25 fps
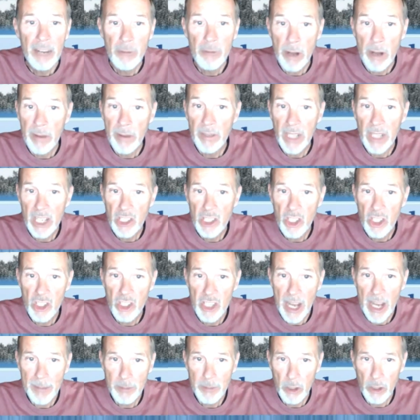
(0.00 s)
In
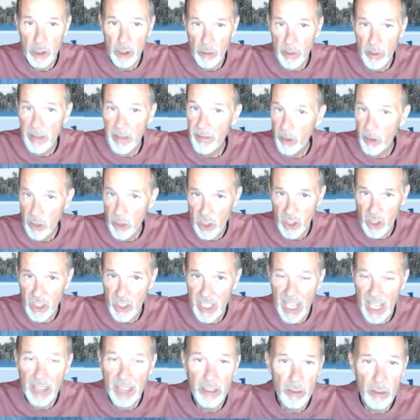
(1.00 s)
Revelation chapter 3,
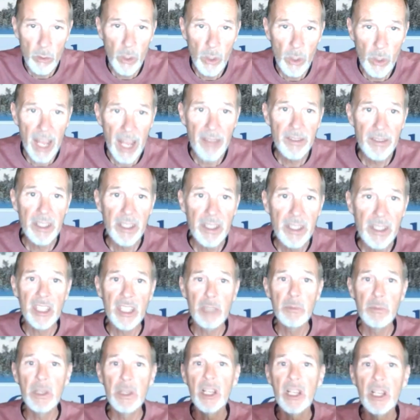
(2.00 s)
verses 10 through 11, it
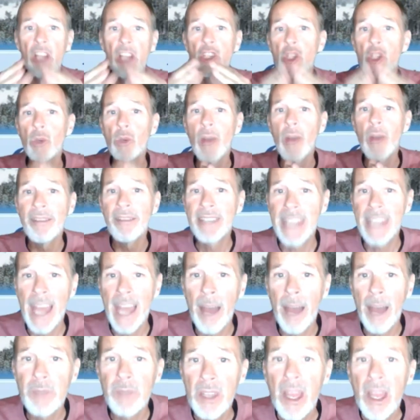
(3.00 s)
says, because you have
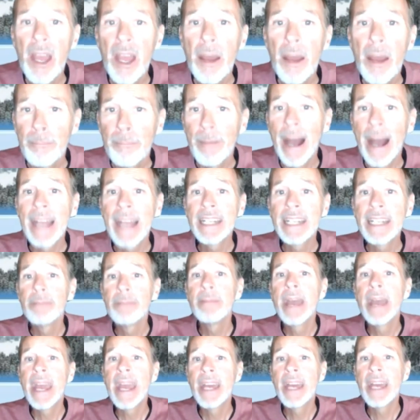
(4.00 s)
kept my
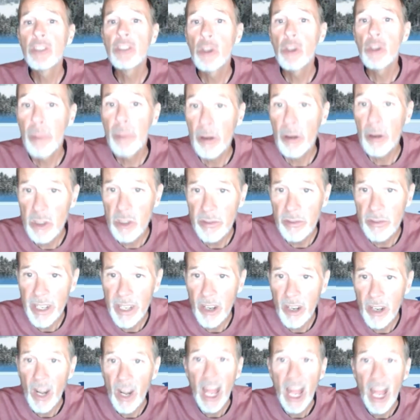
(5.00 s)
command to
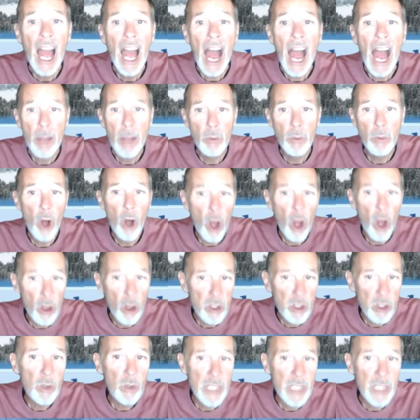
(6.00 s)
persevere, I will
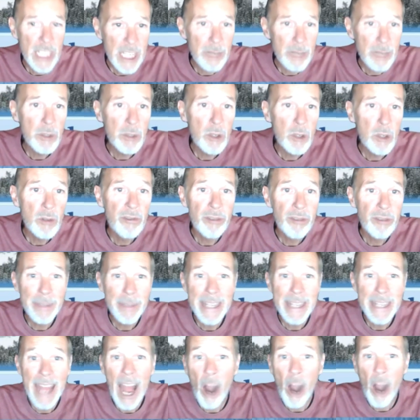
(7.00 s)
also keep you
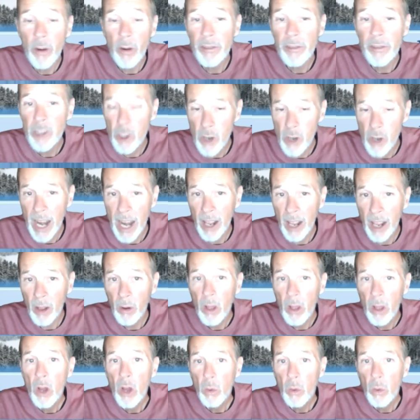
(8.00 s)
from the hour of
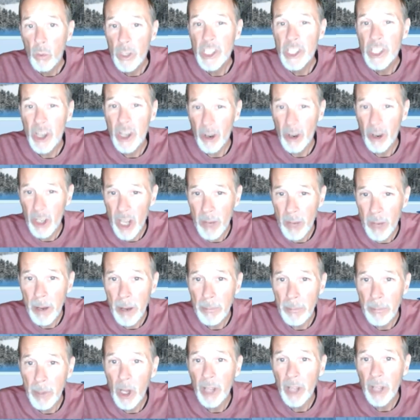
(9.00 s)
trial, which shall come
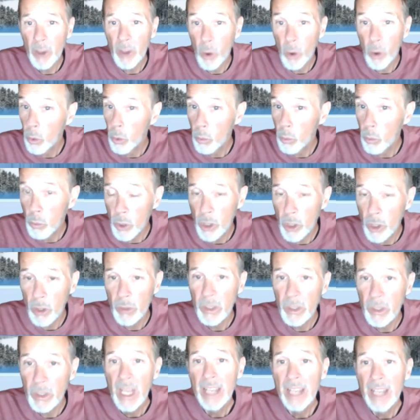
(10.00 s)
upon the whole
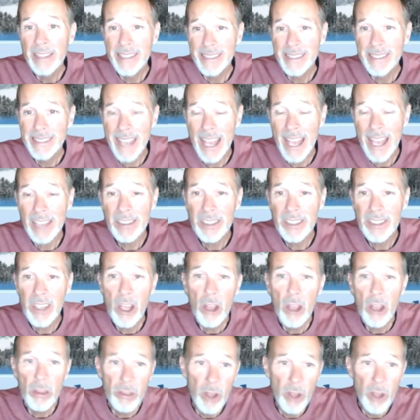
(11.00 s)
world to test
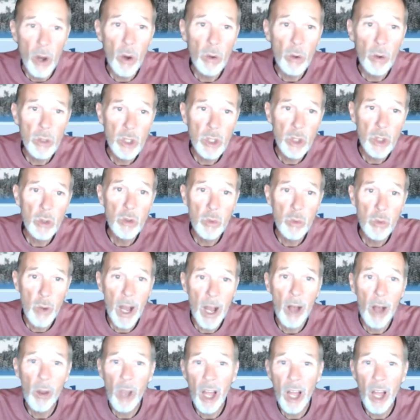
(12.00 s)
those who
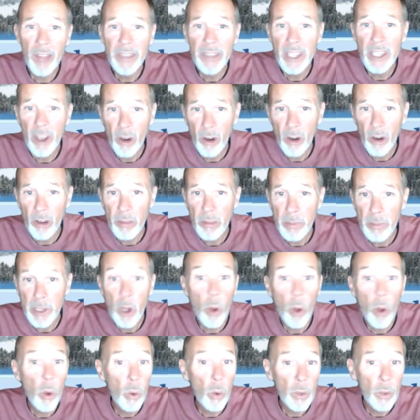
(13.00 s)
dwell on the earth.
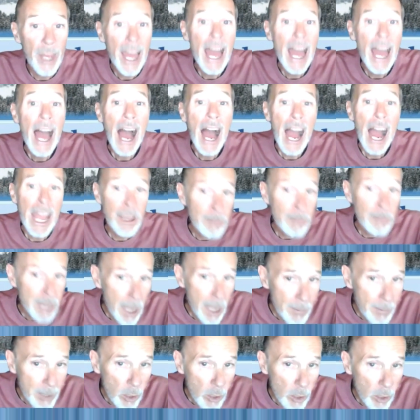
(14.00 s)
Behold, I am
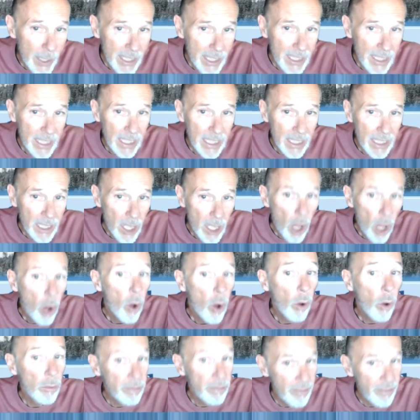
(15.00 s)
coming quickly.
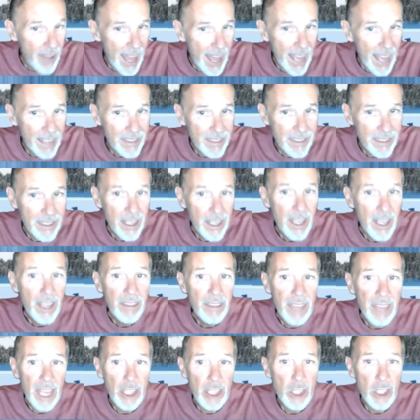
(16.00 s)
Hold fast
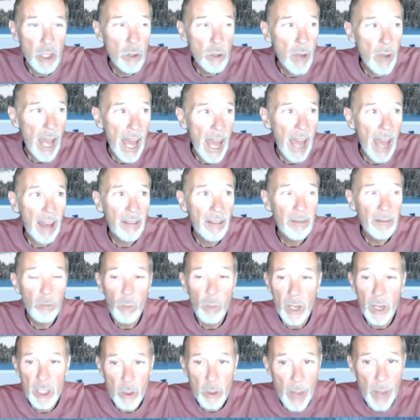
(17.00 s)
that you have
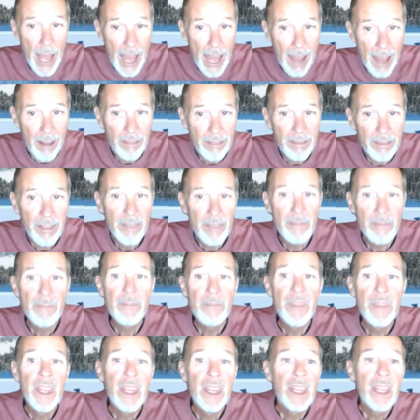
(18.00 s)
what you have,
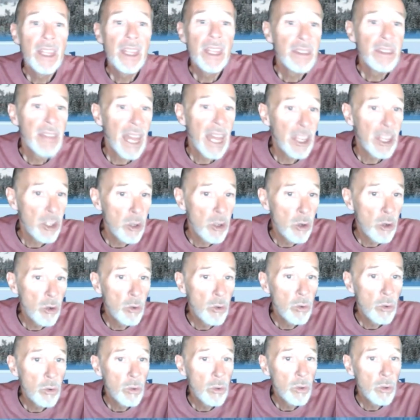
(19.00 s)
that
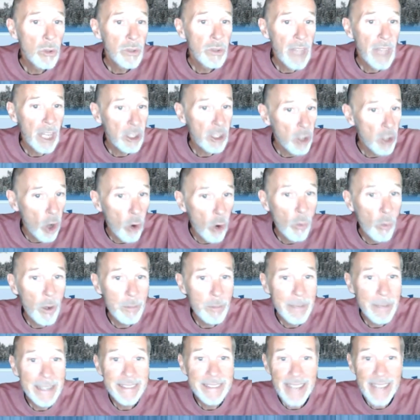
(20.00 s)
no
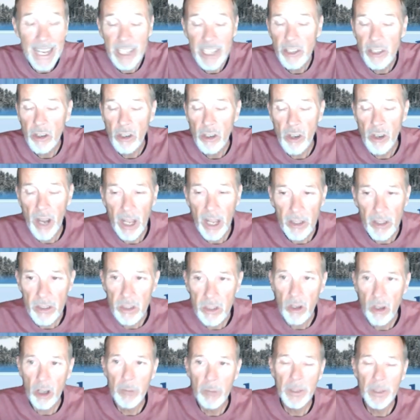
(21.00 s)
one may take your
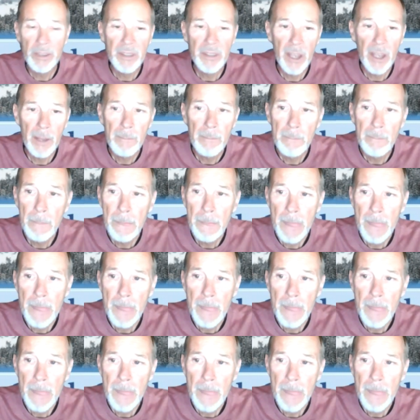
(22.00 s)
crown. Sorry about that.